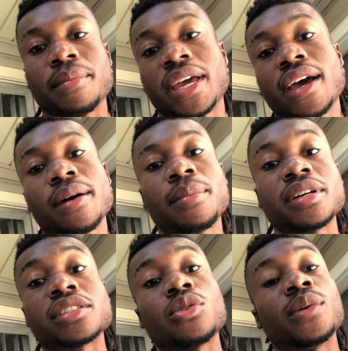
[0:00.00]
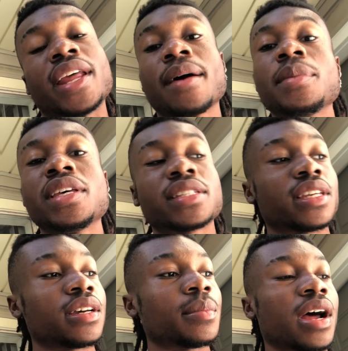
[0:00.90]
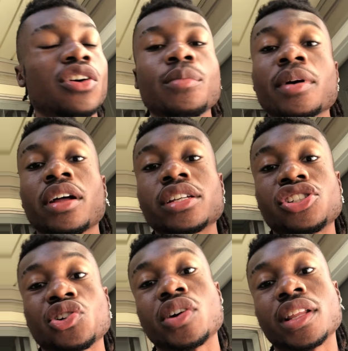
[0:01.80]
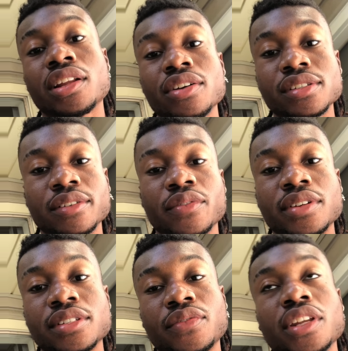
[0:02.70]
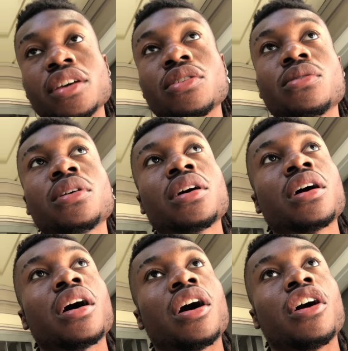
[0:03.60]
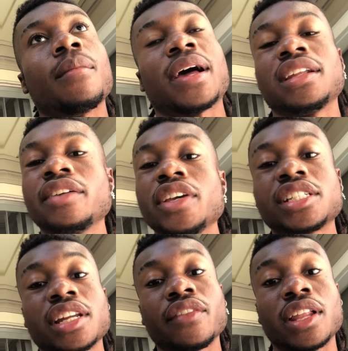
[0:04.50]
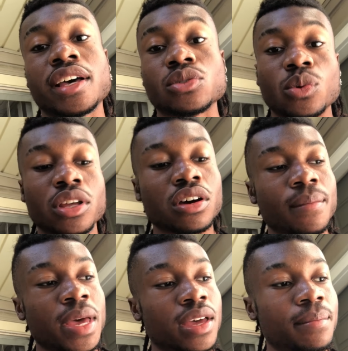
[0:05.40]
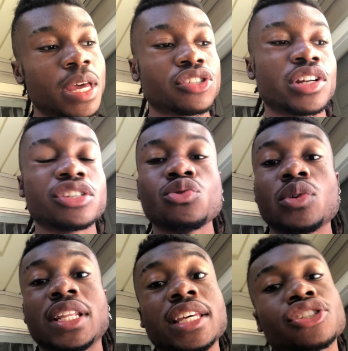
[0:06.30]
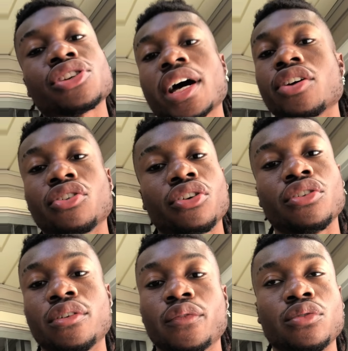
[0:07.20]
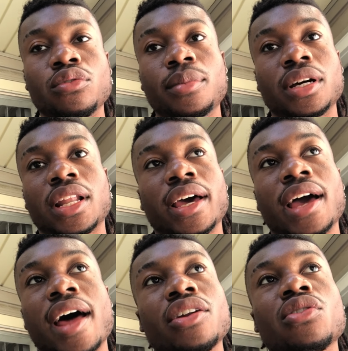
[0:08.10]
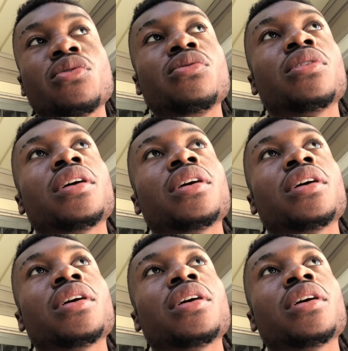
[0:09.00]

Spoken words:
But yeah, bro. So with that being said, bro, I hope y'all enjoyed and learned something from this video. I love each and every last one of y'all, man. Make sure that you at least try to grow your own food, bro. Like, I know,